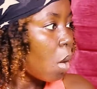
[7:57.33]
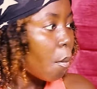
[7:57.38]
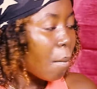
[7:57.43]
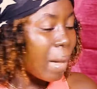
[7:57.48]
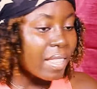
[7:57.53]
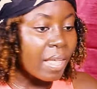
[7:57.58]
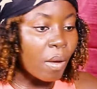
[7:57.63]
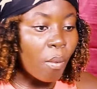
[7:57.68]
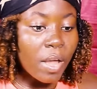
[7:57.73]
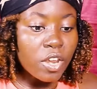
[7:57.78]

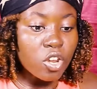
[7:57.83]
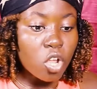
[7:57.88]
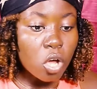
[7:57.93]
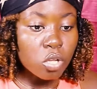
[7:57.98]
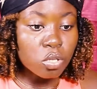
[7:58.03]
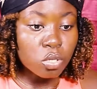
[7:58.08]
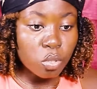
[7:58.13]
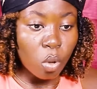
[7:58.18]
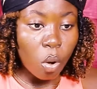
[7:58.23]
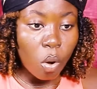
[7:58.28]
But then when
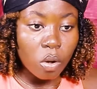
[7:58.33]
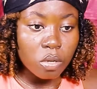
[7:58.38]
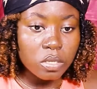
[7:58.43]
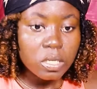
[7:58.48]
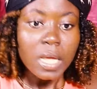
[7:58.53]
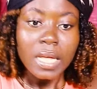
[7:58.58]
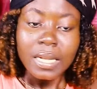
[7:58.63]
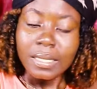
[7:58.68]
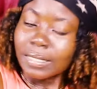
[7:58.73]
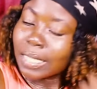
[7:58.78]
yours calls,
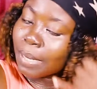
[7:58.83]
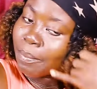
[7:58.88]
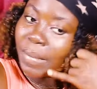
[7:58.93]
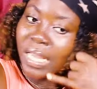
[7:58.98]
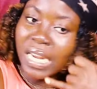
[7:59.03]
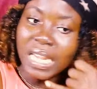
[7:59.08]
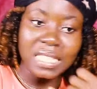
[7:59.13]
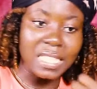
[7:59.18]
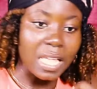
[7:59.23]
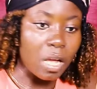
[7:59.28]
the
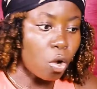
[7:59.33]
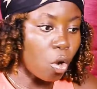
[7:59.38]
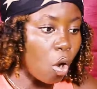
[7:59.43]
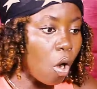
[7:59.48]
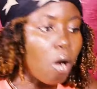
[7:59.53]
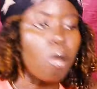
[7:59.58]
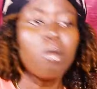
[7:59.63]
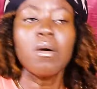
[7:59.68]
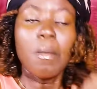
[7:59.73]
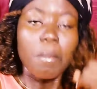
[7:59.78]
minute they
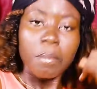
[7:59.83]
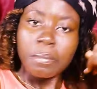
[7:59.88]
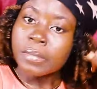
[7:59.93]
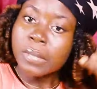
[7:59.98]
call,